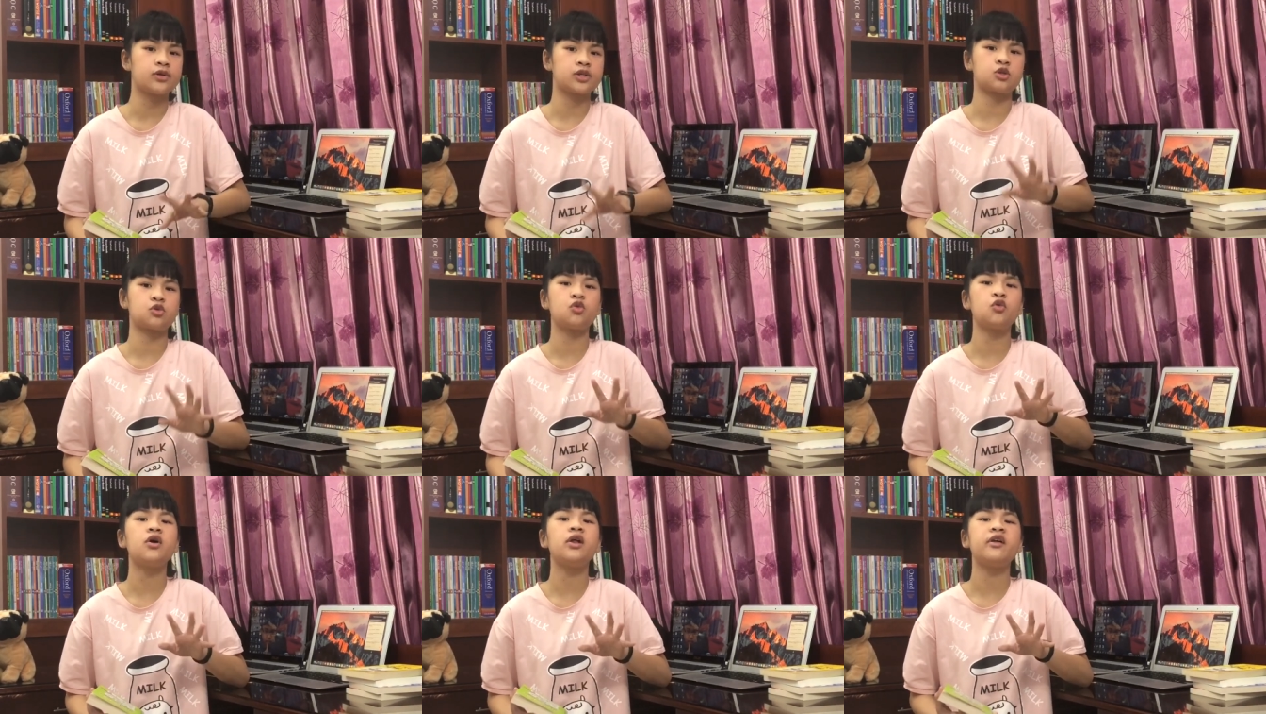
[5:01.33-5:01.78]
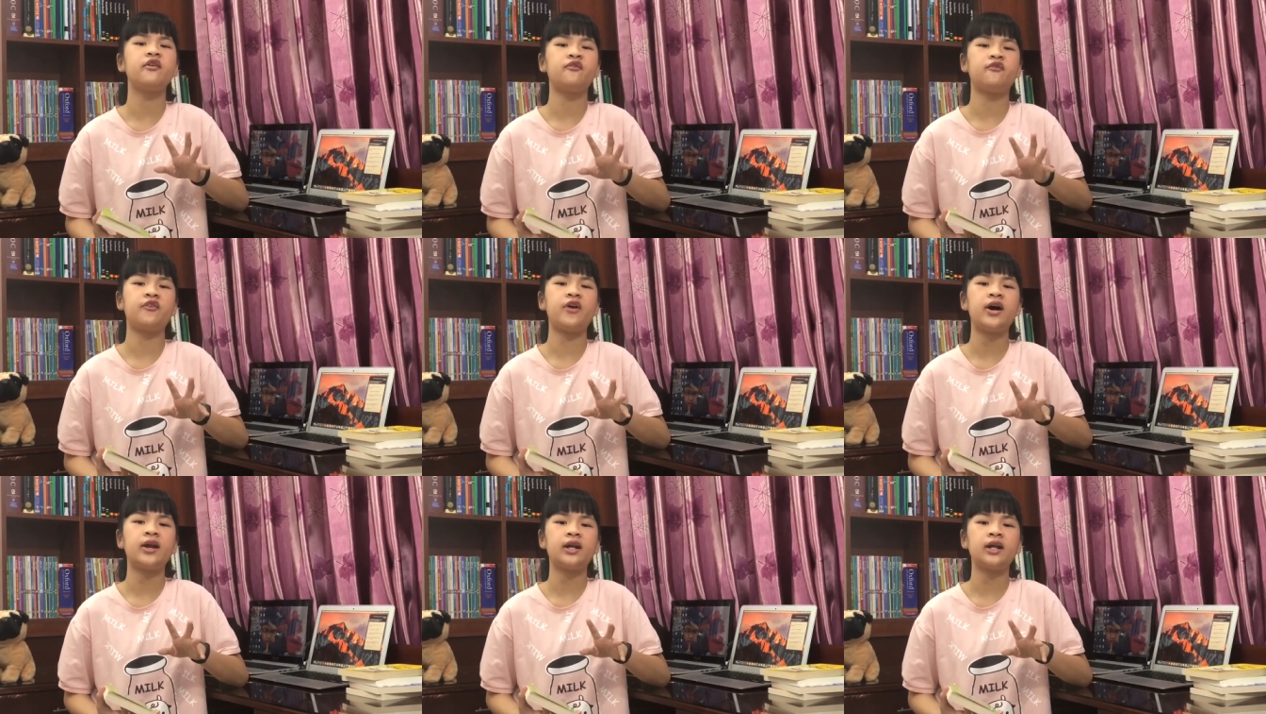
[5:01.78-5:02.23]
It's really
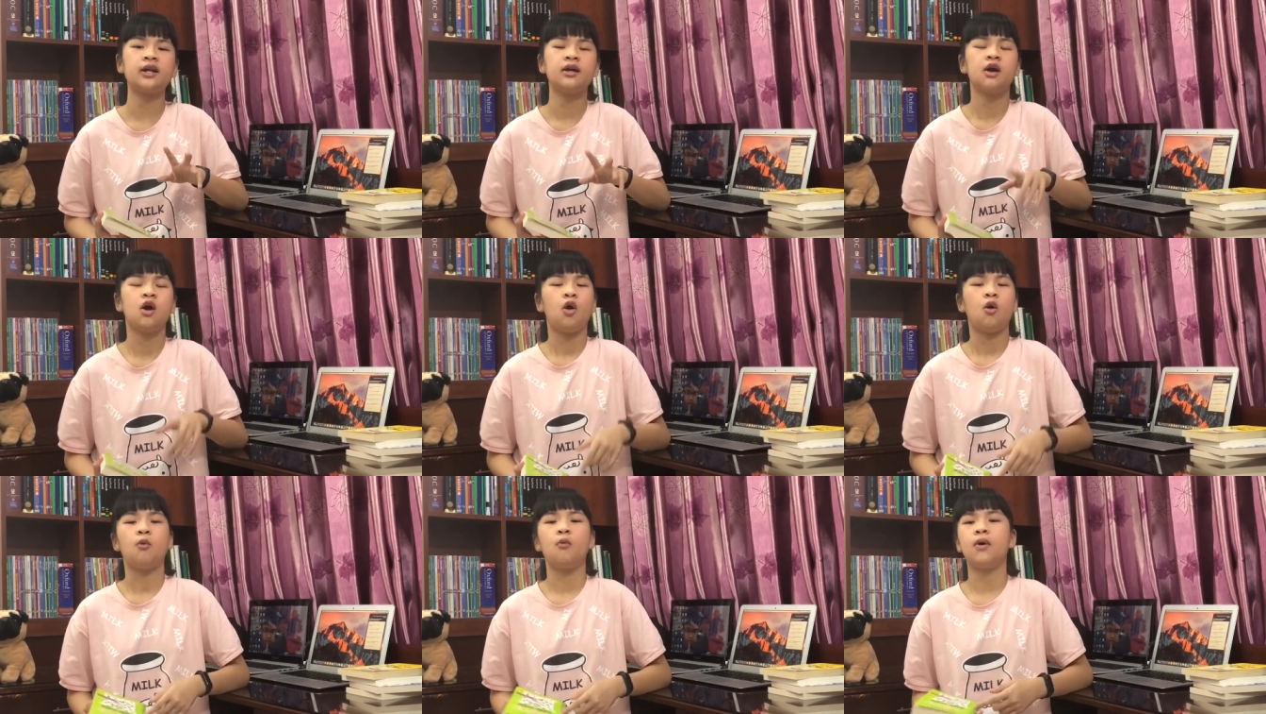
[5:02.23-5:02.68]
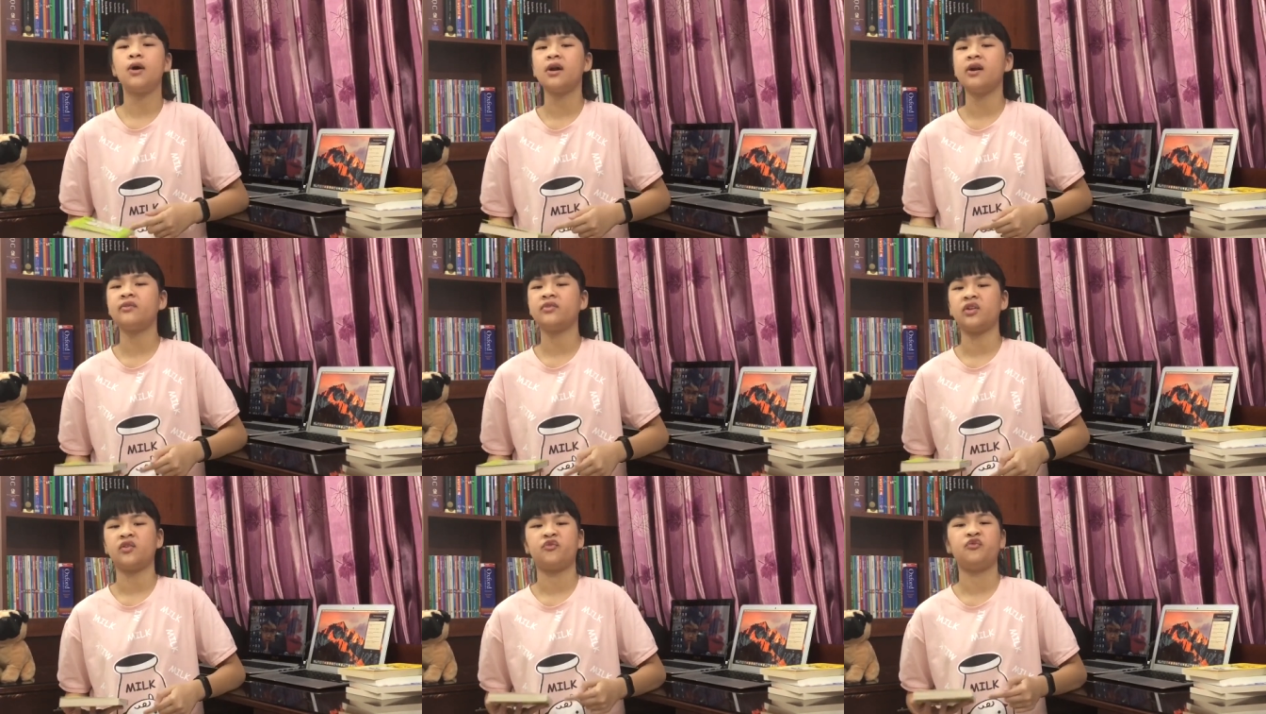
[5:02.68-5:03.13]
funny.
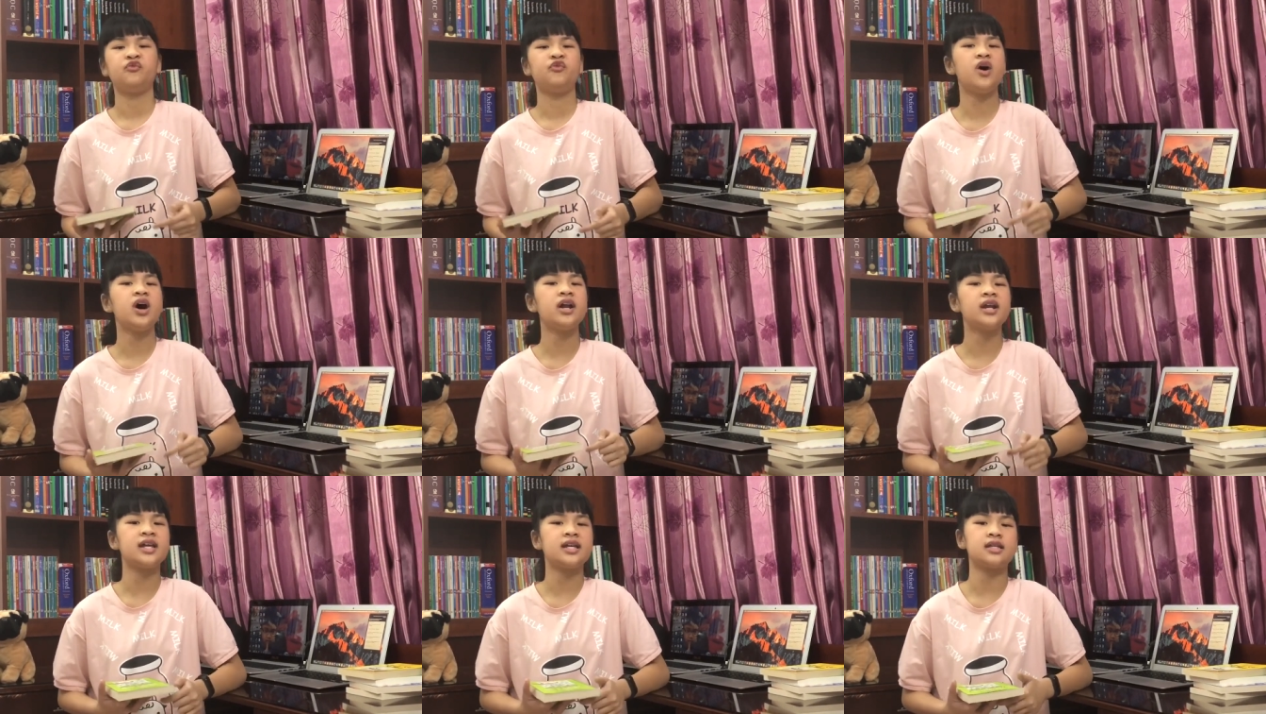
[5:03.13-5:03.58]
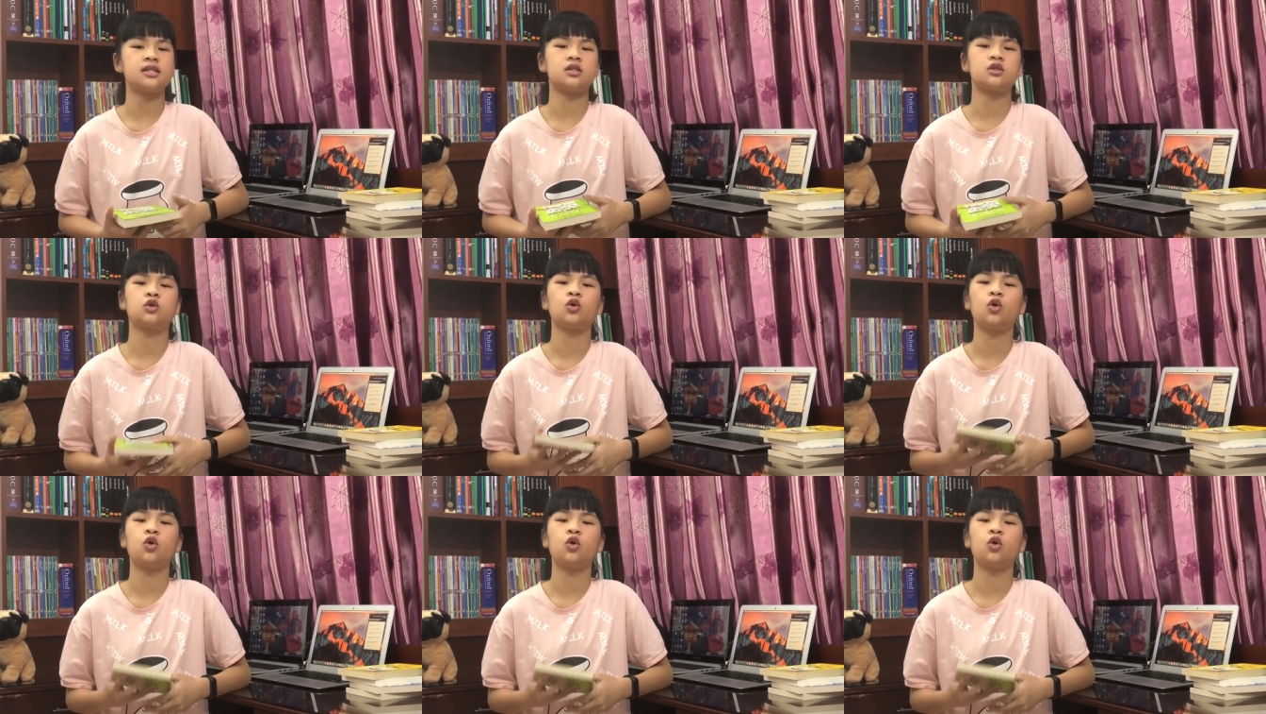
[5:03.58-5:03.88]
One of the funniest